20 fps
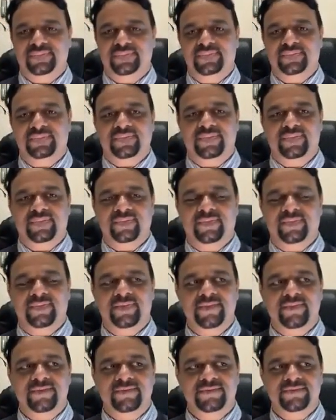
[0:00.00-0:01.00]

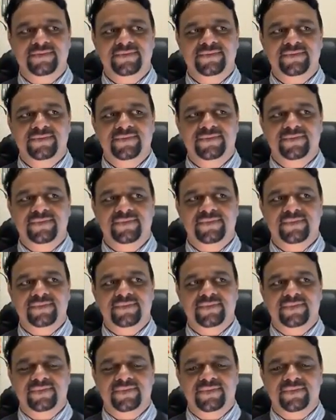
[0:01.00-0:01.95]
Nobody speaks.